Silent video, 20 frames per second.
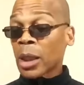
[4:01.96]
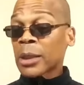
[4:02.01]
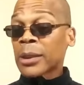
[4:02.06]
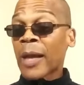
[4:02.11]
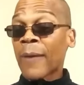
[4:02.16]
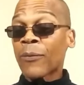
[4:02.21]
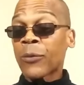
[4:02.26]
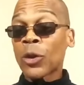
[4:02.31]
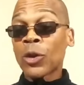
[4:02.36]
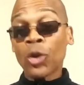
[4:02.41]

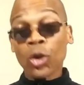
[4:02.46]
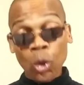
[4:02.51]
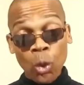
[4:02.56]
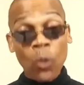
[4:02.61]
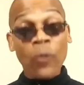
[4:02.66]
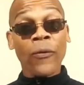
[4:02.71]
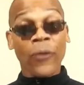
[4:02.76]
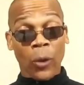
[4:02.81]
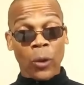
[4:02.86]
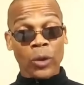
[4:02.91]
at the
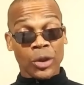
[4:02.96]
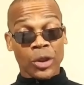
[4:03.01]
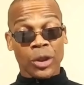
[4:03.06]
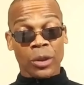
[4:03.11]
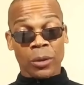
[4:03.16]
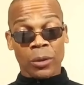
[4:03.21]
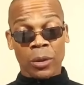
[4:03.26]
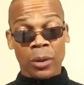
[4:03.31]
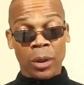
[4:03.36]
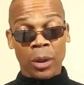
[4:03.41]
new
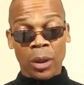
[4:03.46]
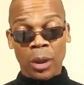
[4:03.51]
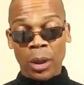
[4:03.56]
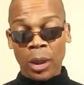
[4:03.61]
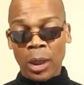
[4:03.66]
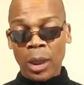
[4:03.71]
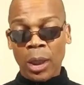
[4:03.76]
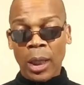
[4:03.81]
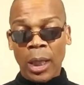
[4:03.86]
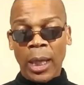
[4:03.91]
version
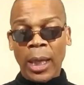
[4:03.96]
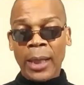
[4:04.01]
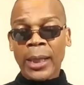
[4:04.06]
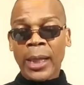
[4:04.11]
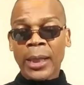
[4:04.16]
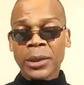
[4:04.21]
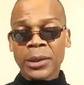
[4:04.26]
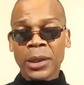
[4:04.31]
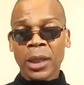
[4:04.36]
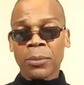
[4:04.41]
and I
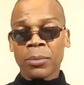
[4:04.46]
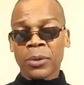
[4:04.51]
said,